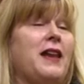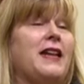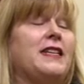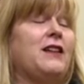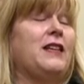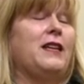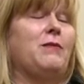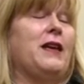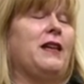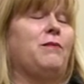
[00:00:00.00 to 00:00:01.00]
I tell
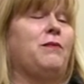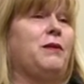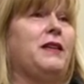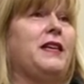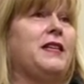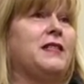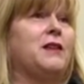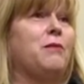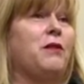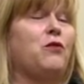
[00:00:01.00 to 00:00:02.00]
anybody, please,
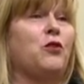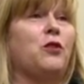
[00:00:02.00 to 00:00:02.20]
before